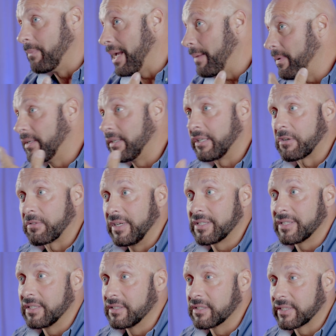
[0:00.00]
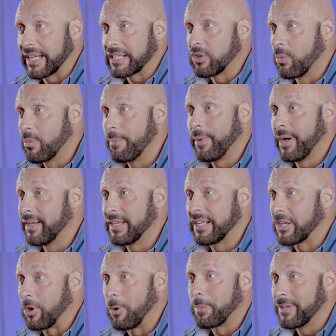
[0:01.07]
maybe an increase in sex hormone
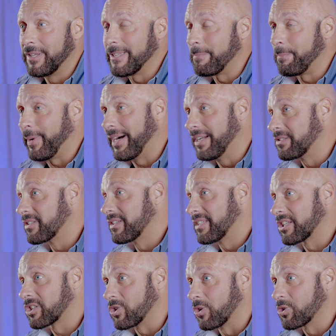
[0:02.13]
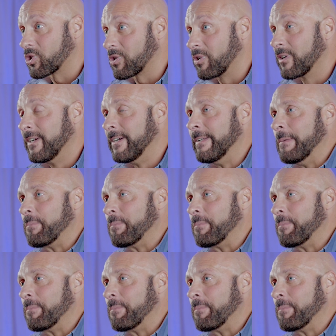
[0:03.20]
binding globulin that binds to the testosterone,